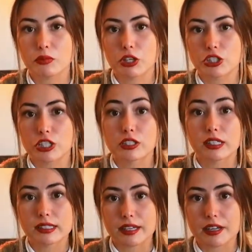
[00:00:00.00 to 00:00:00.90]
which is
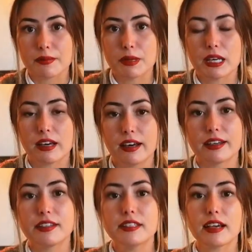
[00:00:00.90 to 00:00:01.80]
exciting
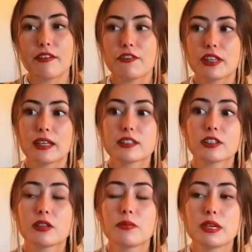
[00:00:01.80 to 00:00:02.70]
because I feel like it's
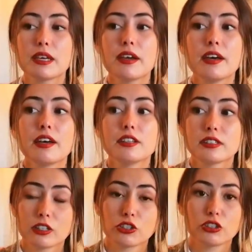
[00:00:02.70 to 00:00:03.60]
gonna be
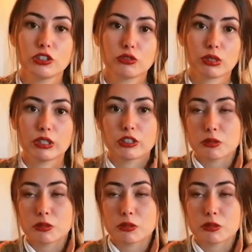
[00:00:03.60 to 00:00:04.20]
such a good thriller,